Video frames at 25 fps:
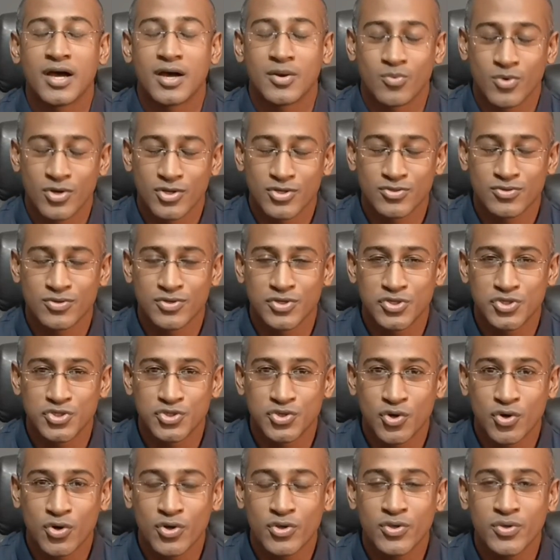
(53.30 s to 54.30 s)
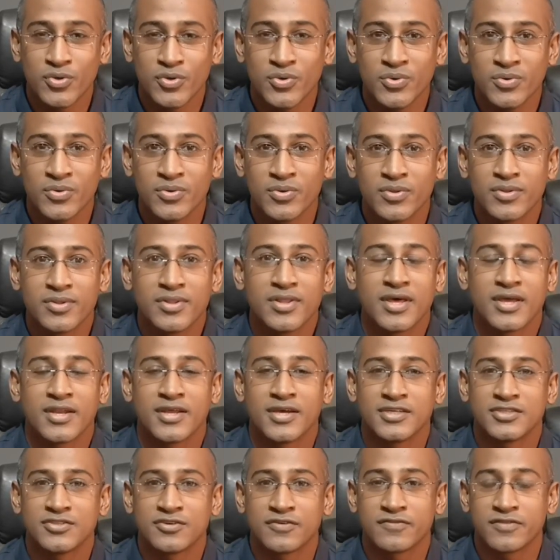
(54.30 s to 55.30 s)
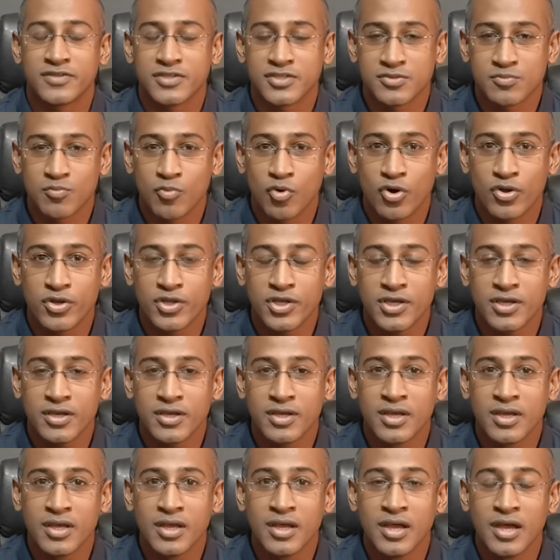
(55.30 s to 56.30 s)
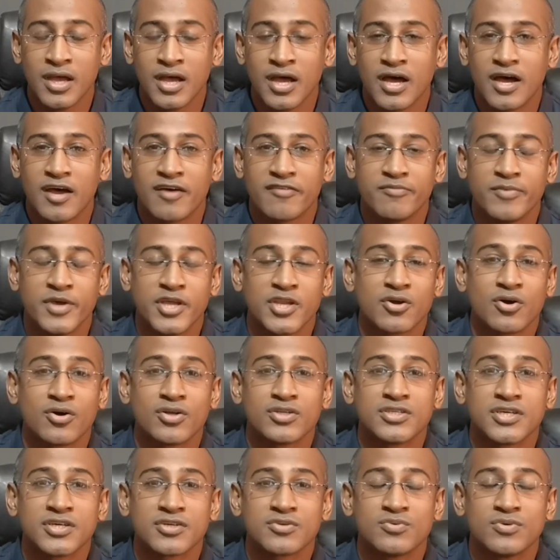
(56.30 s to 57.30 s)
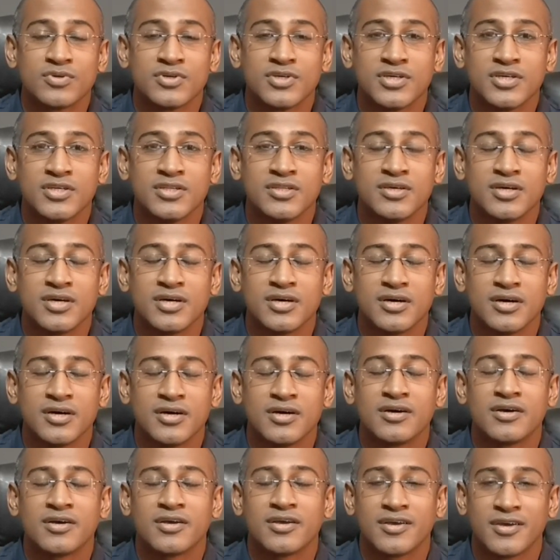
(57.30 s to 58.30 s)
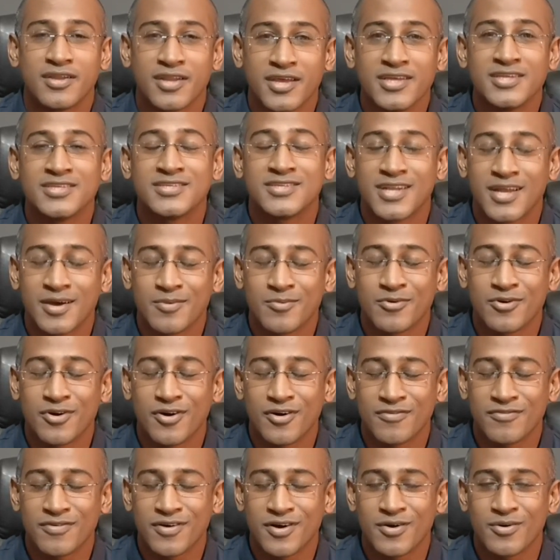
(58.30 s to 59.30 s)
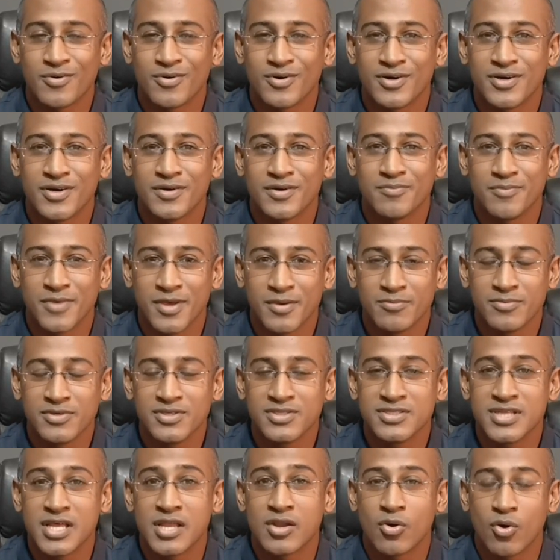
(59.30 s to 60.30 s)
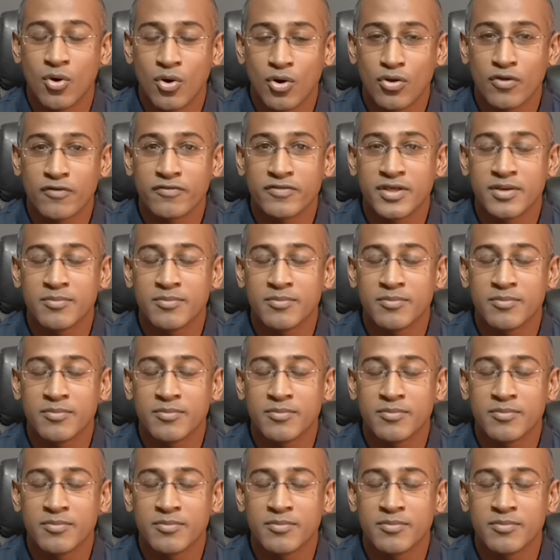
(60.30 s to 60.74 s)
I want to assure you that as of this morning, I've made contact with a great number of our members and all